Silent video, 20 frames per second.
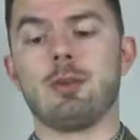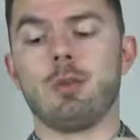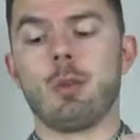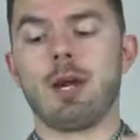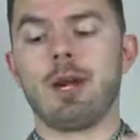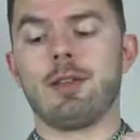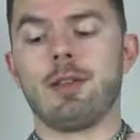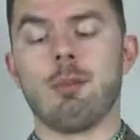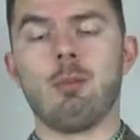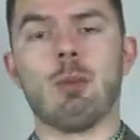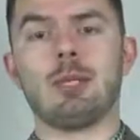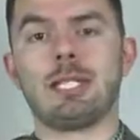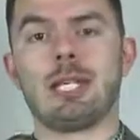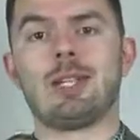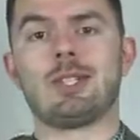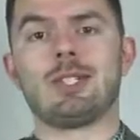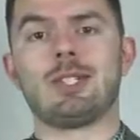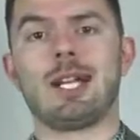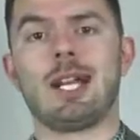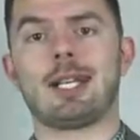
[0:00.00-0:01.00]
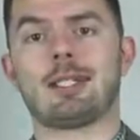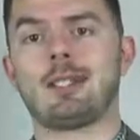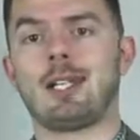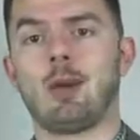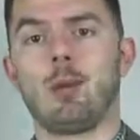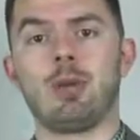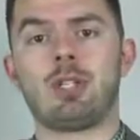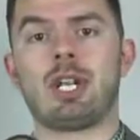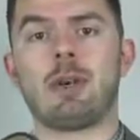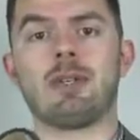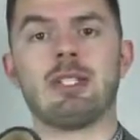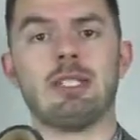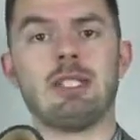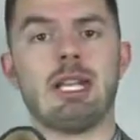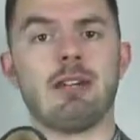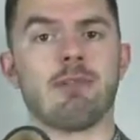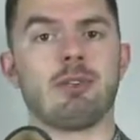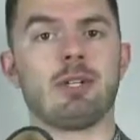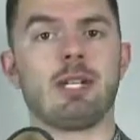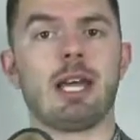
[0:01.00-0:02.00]
wear them without socks on, which I was
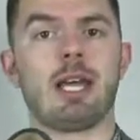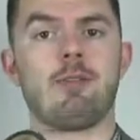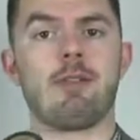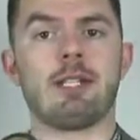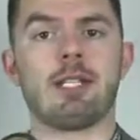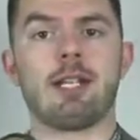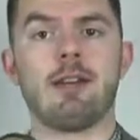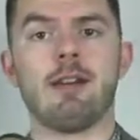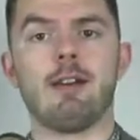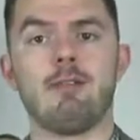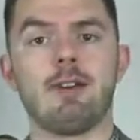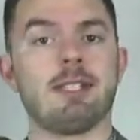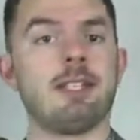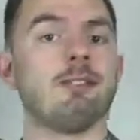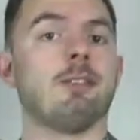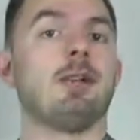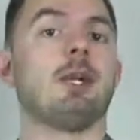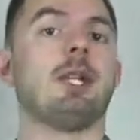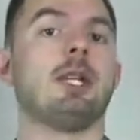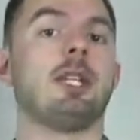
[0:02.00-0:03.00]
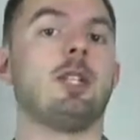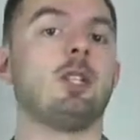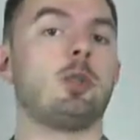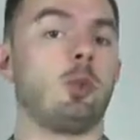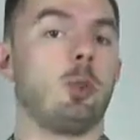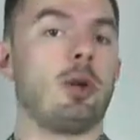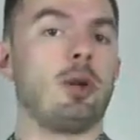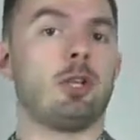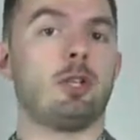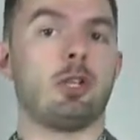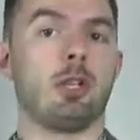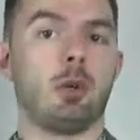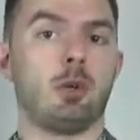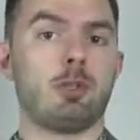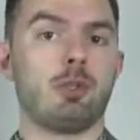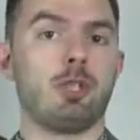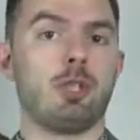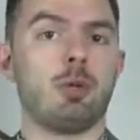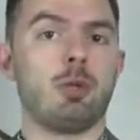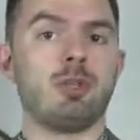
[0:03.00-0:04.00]
never an advocate of, at the very least wearing
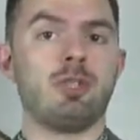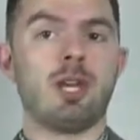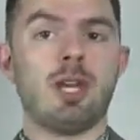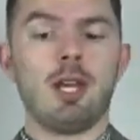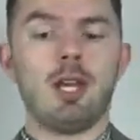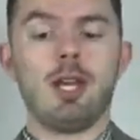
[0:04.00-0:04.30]
no-shows,